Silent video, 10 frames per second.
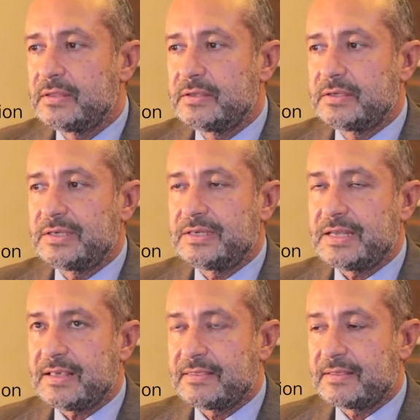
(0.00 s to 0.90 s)
the
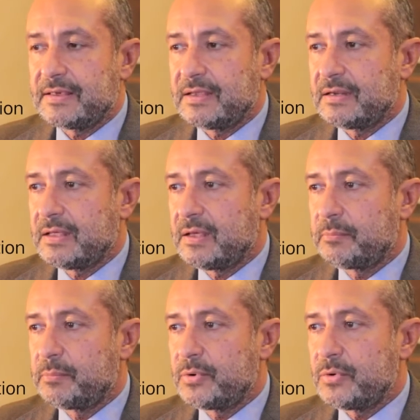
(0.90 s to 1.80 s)
Tuscan
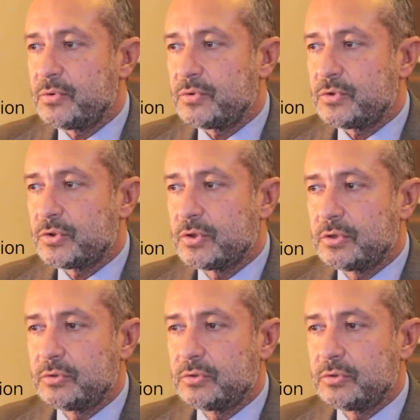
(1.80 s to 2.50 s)
approach